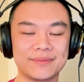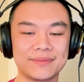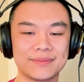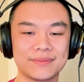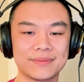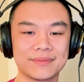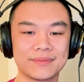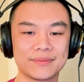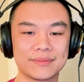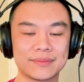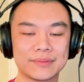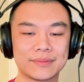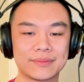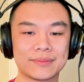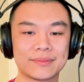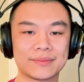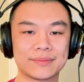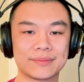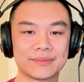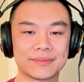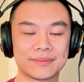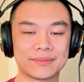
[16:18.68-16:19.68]

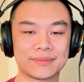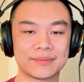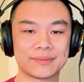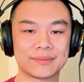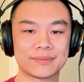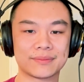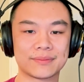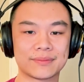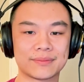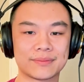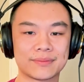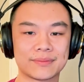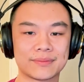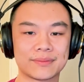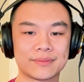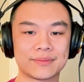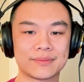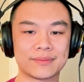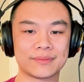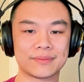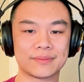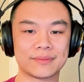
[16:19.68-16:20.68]

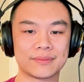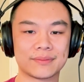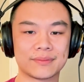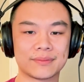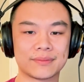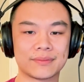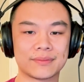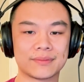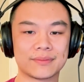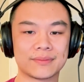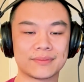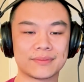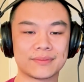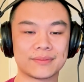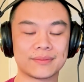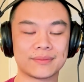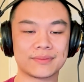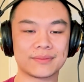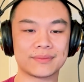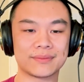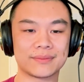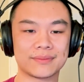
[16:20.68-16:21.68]

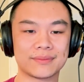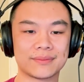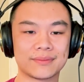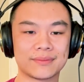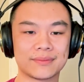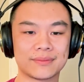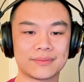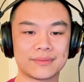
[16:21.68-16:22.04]
(silent)